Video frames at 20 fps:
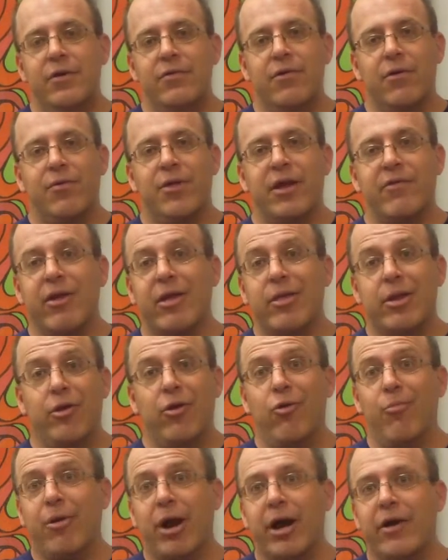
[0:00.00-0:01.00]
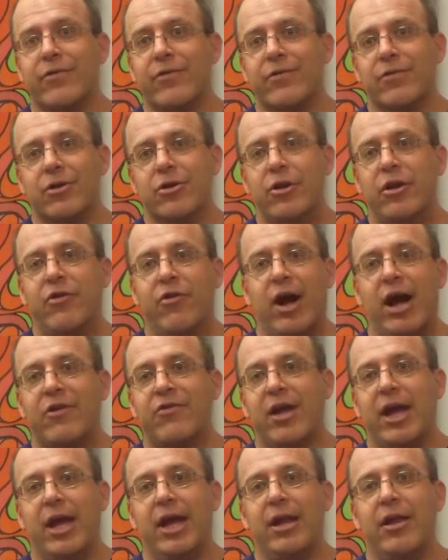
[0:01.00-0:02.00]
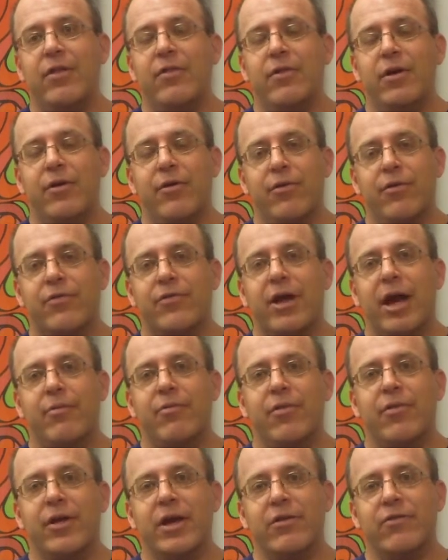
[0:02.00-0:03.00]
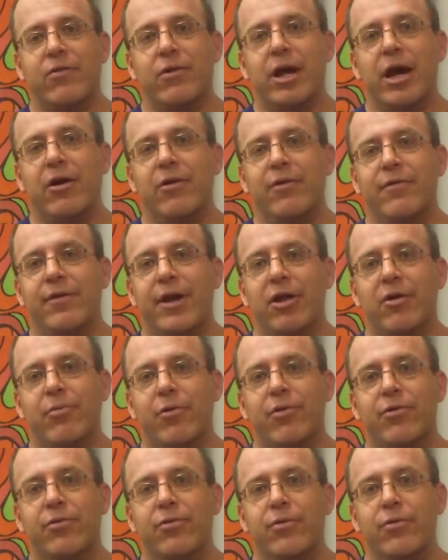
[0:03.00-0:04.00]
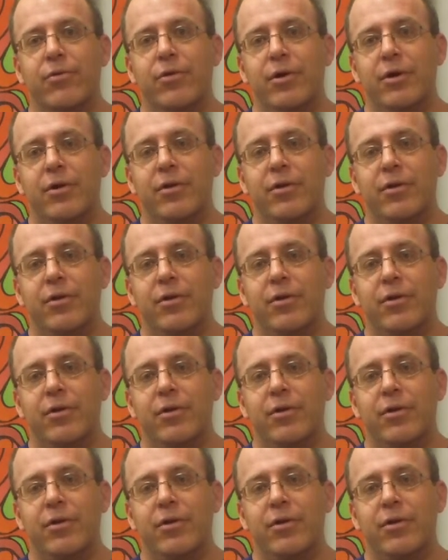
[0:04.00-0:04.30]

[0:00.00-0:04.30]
So things like the no browser and the trash can and all those types of things are now available through